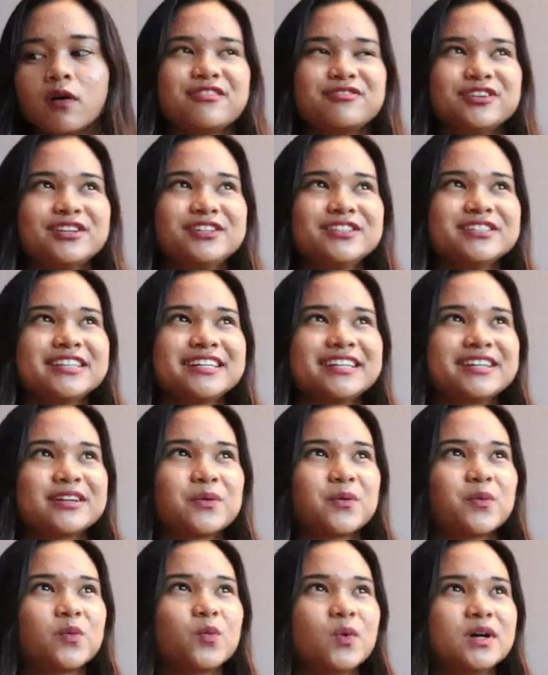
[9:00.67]
I felt like
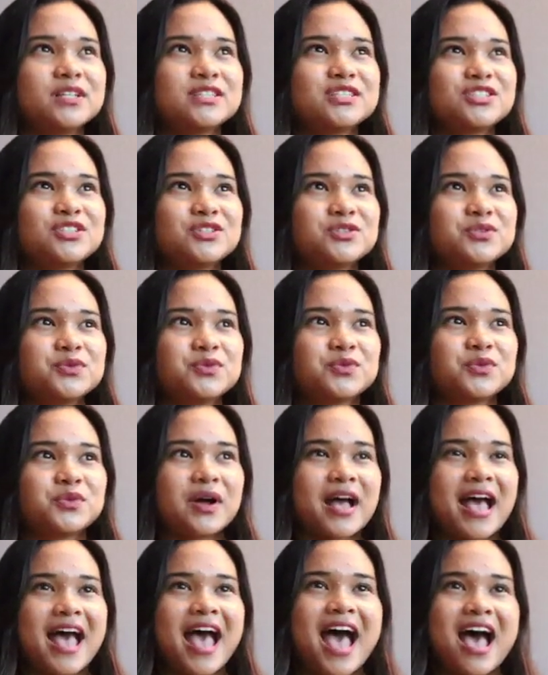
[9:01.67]
once you
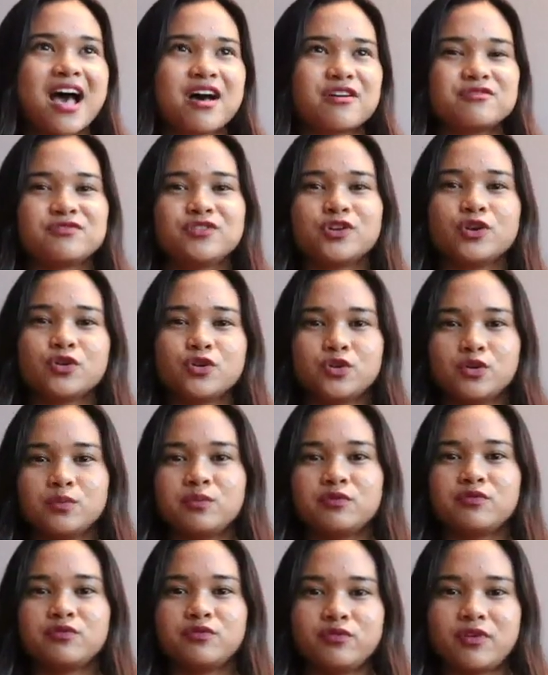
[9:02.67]
have your group
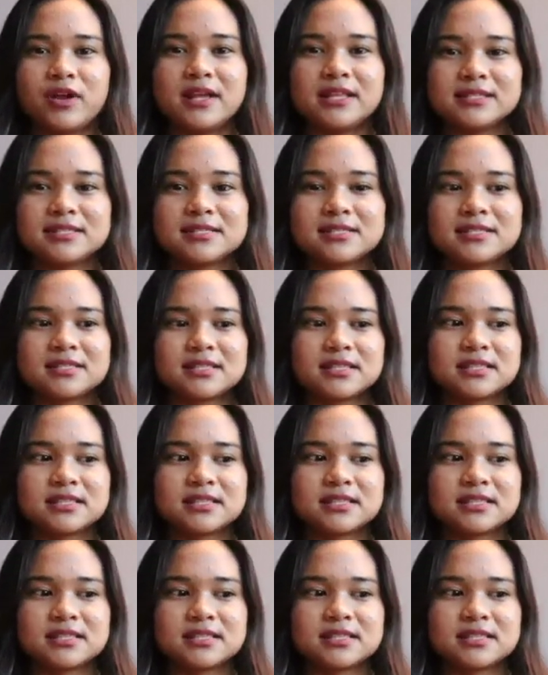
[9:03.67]
of friends,